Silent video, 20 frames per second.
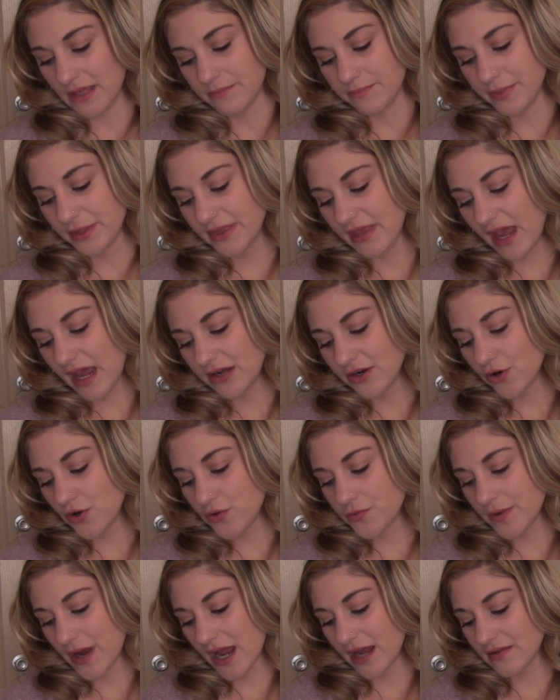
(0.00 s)

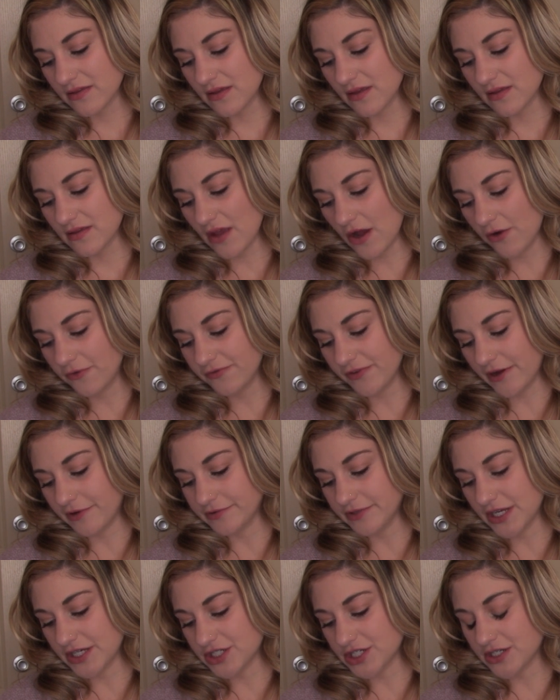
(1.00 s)
Botanical waxes help
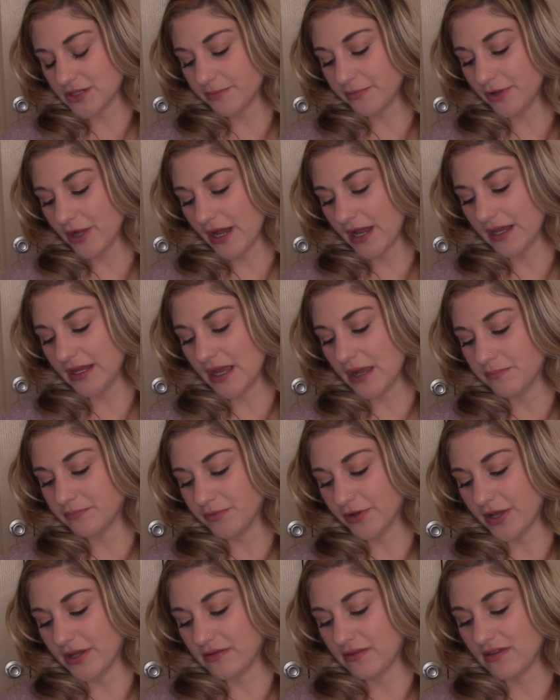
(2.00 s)
foundation apply and
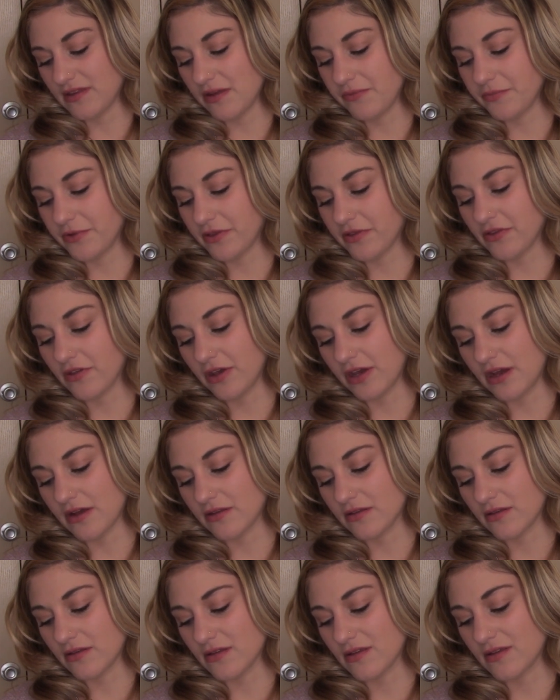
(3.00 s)
blend seamlessly
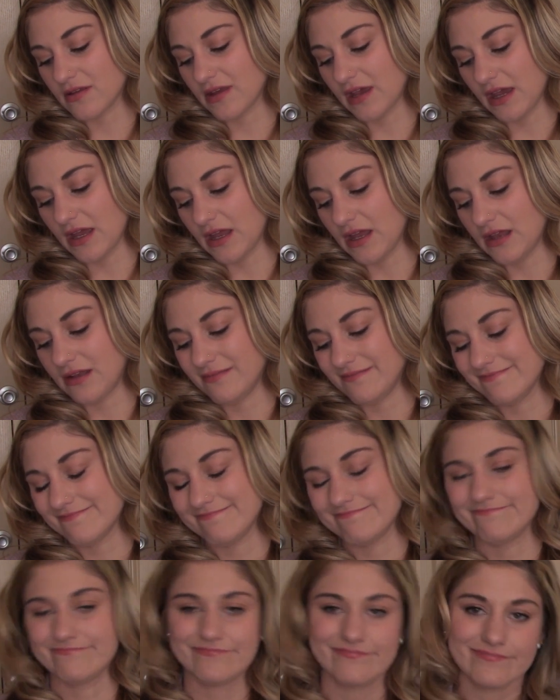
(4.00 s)
on the skin.
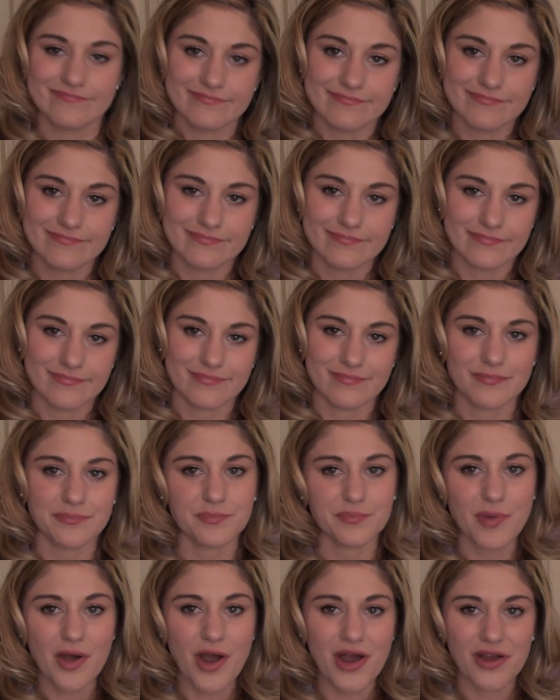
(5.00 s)

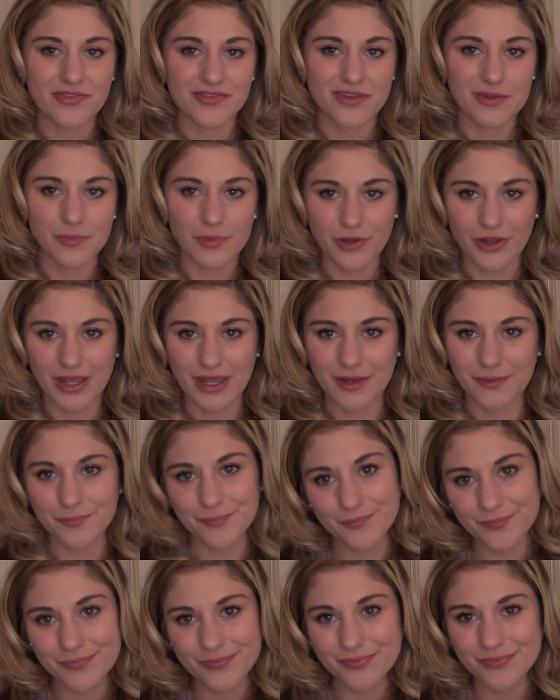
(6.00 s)
Possibly.
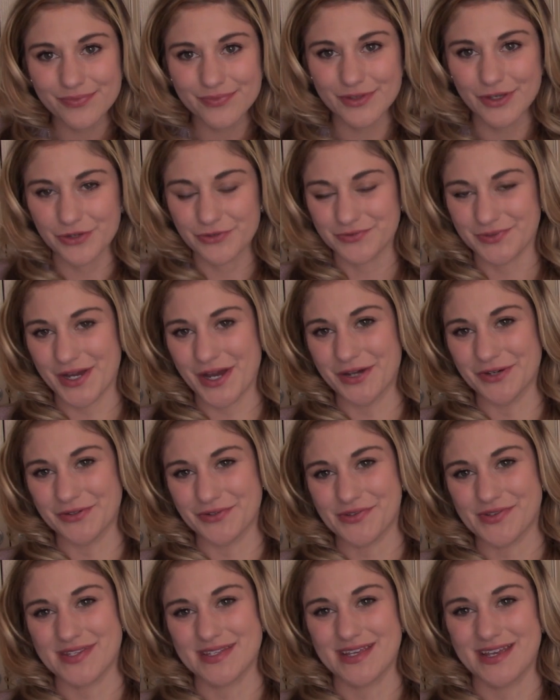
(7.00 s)
Who
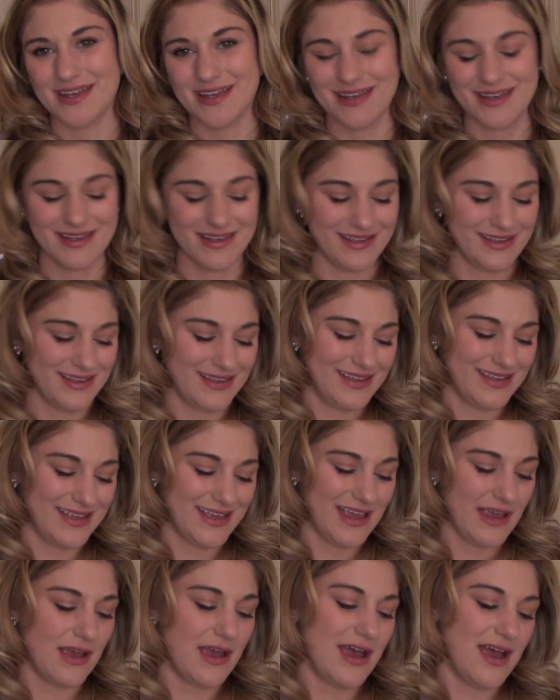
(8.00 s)
knows?
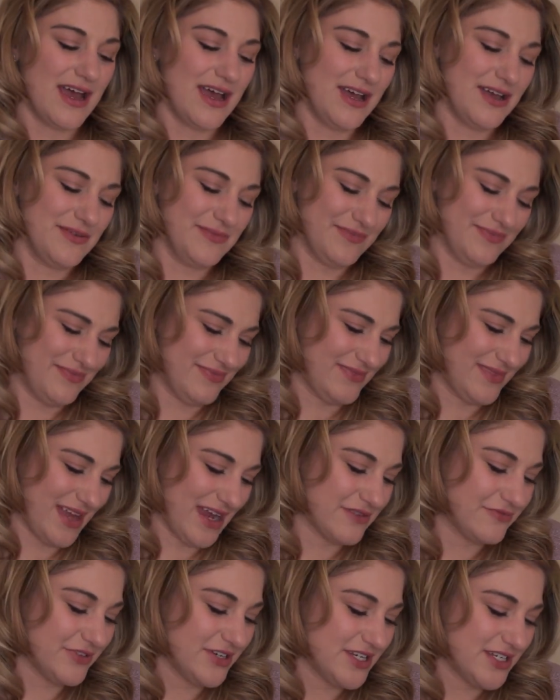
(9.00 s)

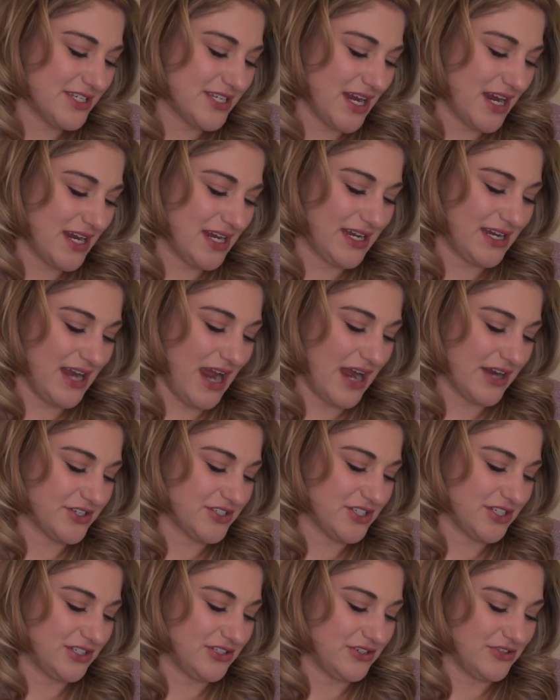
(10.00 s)
I wish I
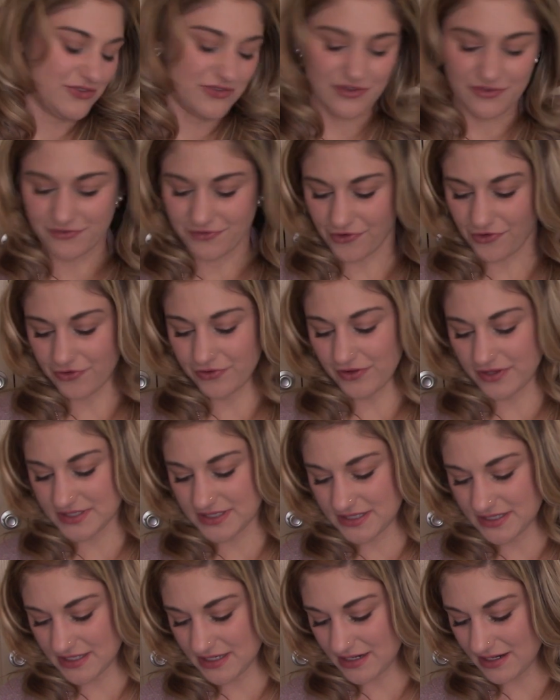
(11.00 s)
actually knew the full
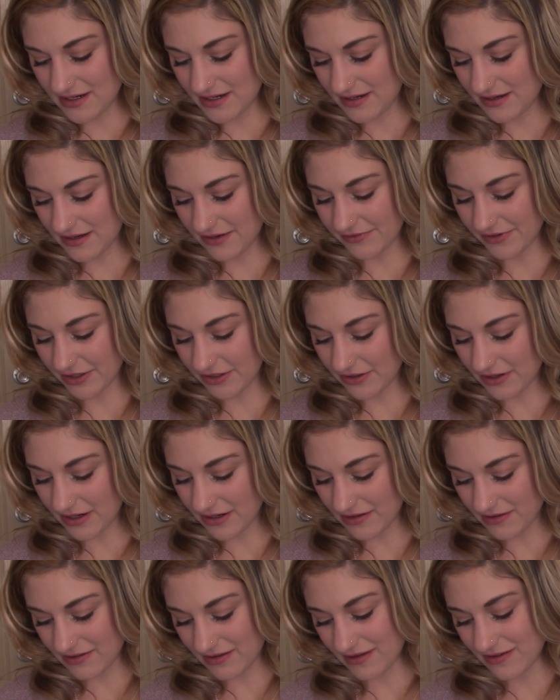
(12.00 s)
list. I mean,
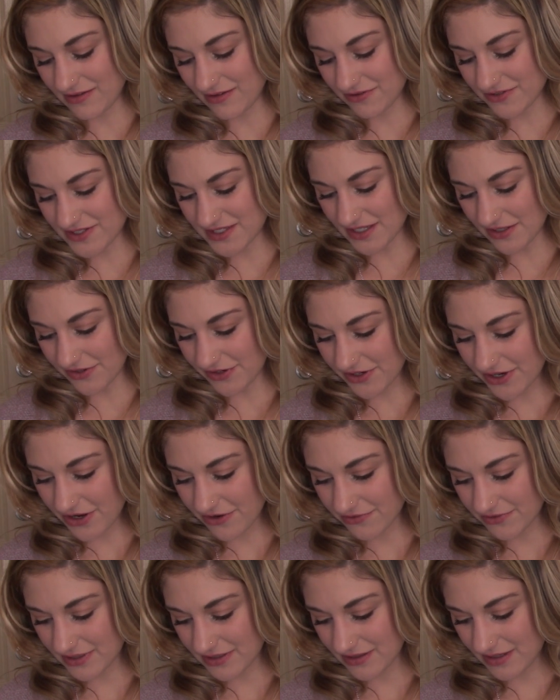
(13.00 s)
is there
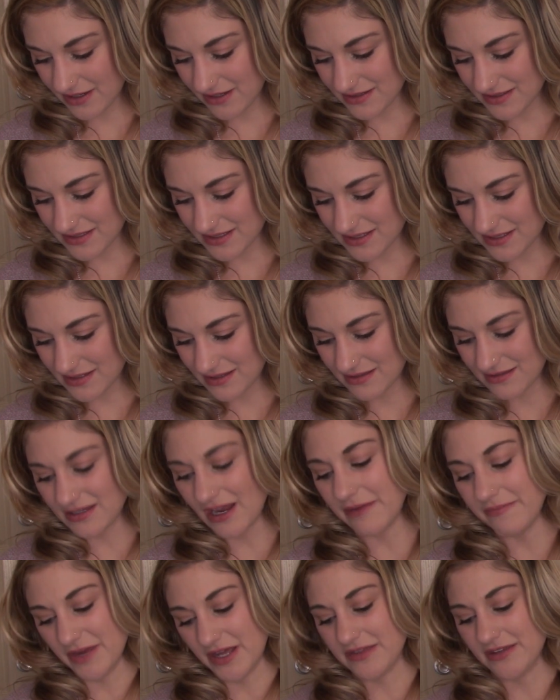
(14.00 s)
silicone in this?
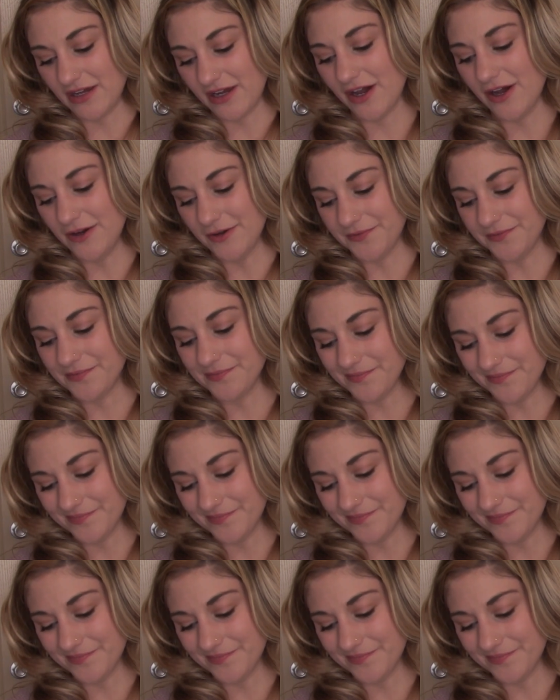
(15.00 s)
Dimethicone.